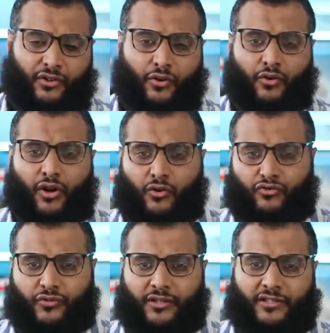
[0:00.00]
You're
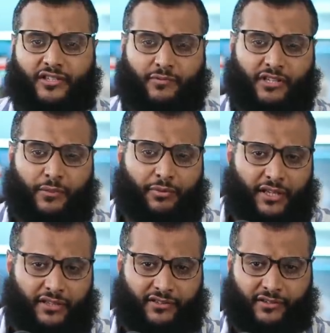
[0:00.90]
culturally
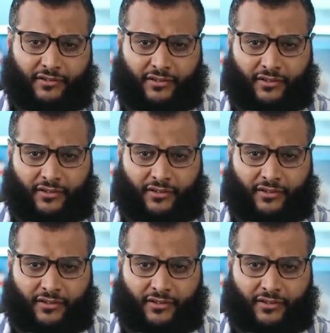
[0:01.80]
deplete.